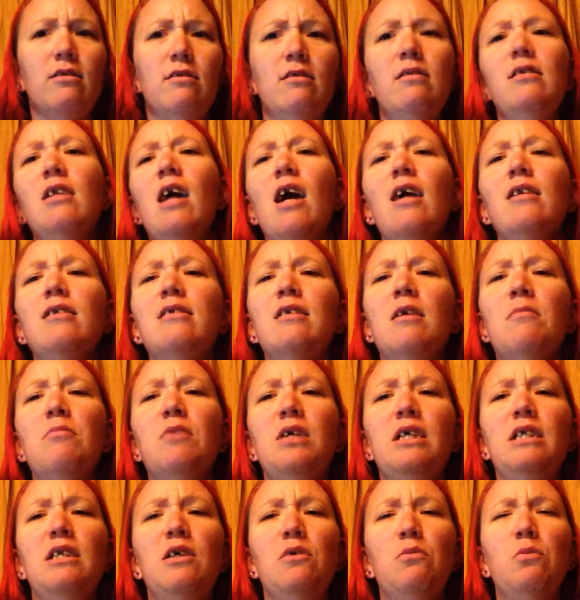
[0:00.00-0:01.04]
not
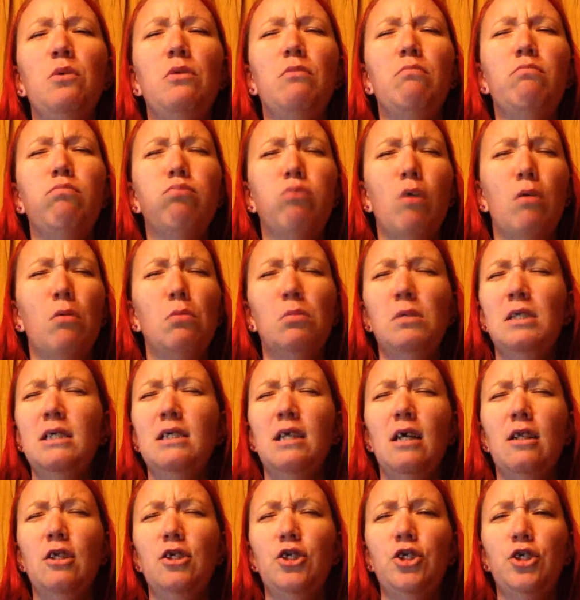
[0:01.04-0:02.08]
something that would probably
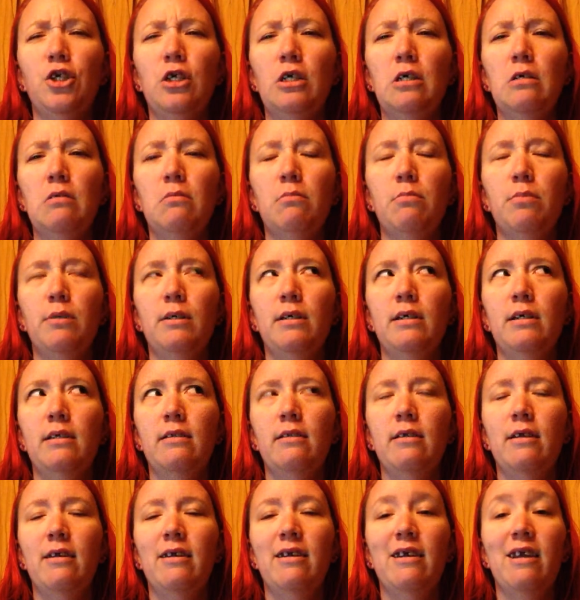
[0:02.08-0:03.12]
sell a shirt, but
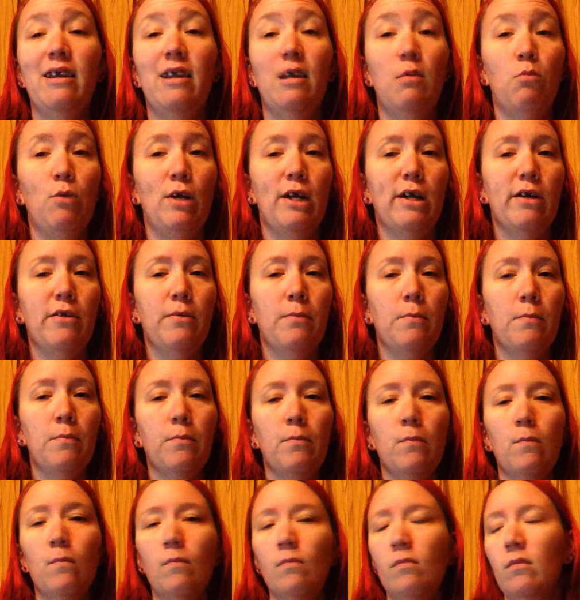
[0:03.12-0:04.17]
then again, I'm weird.
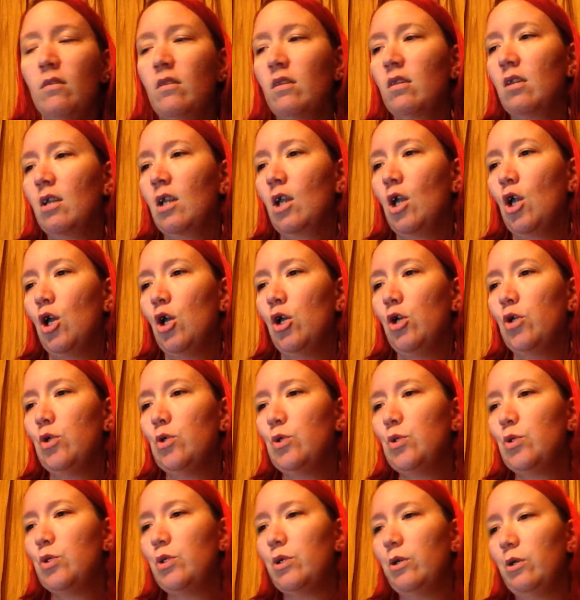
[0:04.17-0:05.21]

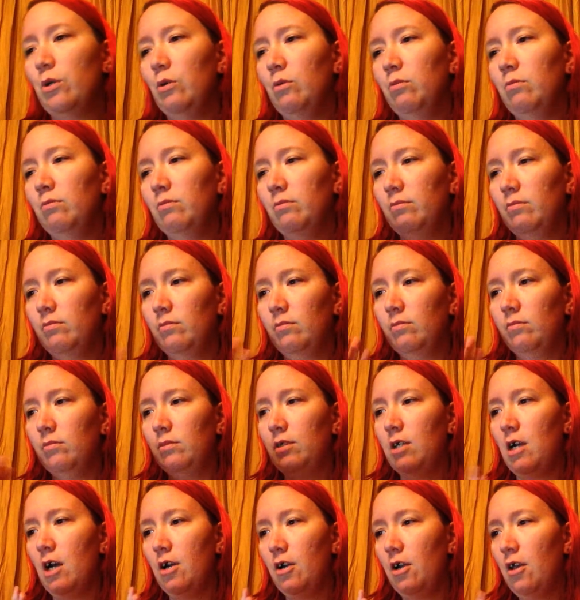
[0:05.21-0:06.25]
So,
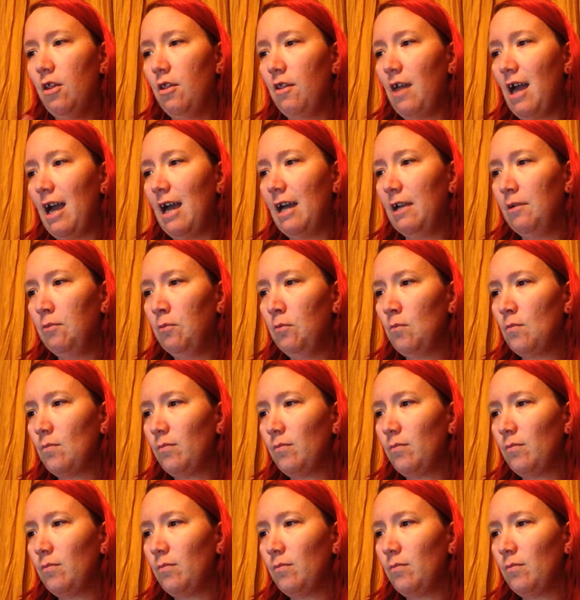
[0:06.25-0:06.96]
got all that.